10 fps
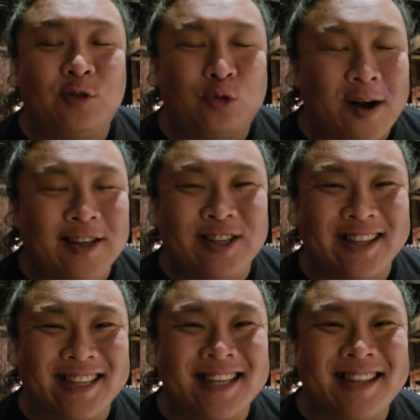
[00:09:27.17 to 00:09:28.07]

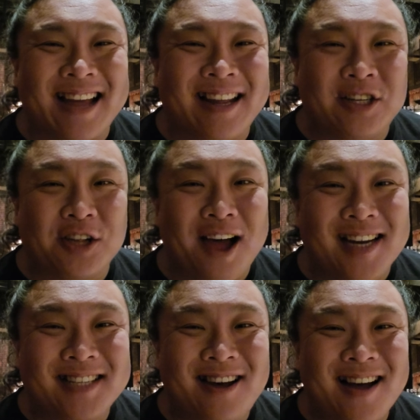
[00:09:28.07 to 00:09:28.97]
drenching this in that
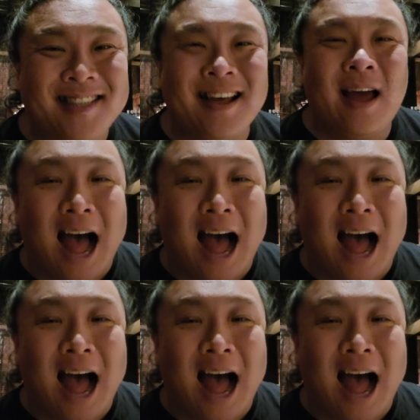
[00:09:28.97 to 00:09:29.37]
enchilada sauce.